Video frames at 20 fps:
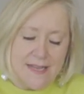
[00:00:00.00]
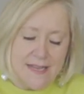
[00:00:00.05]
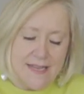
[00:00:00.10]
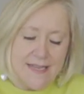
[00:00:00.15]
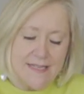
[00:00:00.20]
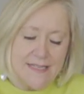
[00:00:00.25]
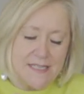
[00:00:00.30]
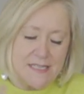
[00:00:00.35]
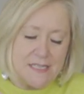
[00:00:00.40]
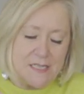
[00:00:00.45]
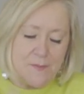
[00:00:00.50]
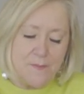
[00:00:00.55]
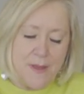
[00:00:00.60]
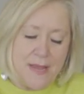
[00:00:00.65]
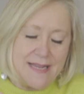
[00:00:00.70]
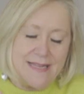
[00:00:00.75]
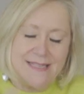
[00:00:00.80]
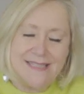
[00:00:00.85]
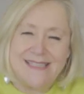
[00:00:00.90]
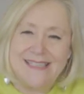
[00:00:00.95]
In
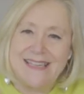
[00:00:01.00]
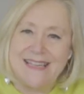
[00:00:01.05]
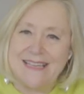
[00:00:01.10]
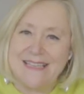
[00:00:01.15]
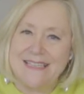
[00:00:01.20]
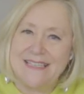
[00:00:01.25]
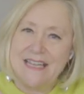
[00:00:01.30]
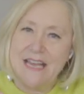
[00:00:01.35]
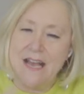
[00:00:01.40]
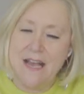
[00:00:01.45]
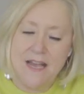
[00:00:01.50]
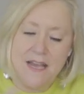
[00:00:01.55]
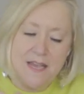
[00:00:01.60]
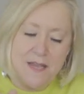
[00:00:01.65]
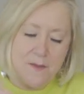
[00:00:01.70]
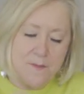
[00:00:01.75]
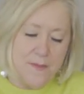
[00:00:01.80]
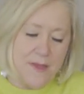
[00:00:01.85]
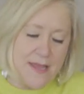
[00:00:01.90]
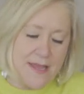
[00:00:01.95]
space and
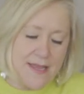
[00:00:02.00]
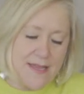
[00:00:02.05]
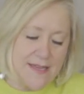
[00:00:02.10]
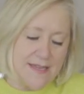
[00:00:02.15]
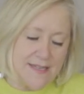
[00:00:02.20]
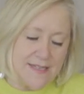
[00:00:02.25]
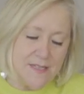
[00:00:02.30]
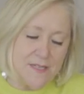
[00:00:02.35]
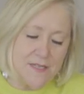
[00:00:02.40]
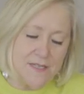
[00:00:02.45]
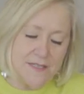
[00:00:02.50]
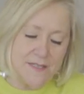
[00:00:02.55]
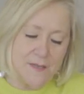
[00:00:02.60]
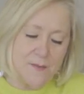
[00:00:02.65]
time and